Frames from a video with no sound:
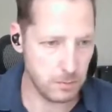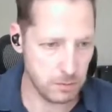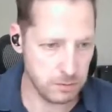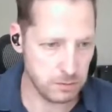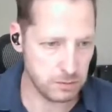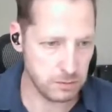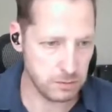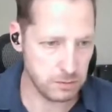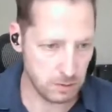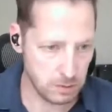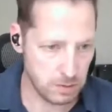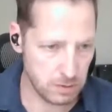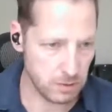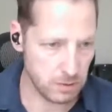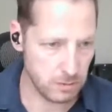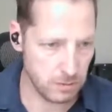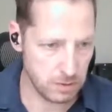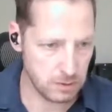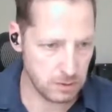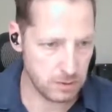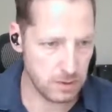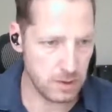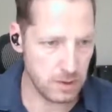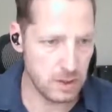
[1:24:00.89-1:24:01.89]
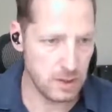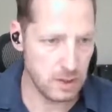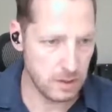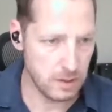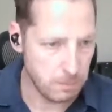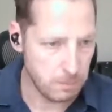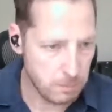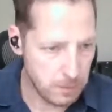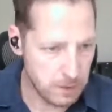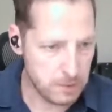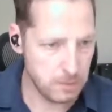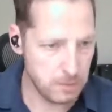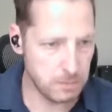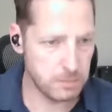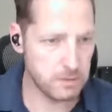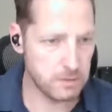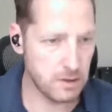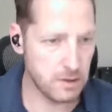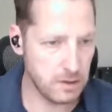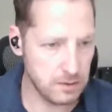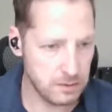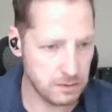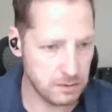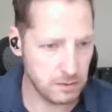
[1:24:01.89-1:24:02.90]
I'm also talking about
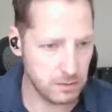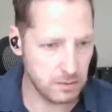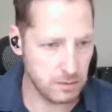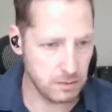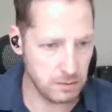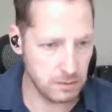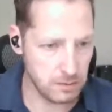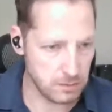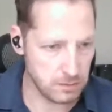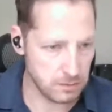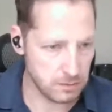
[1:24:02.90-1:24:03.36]
medium-sized